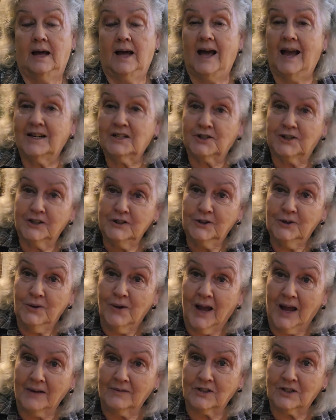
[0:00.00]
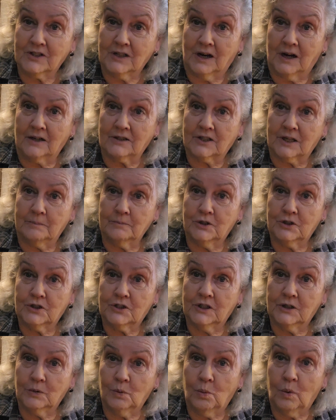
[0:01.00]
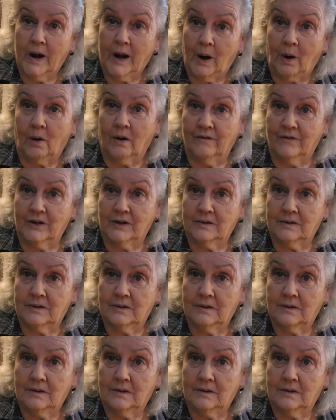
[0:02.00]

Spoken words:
actually do have stocks, I'm just unaware of it.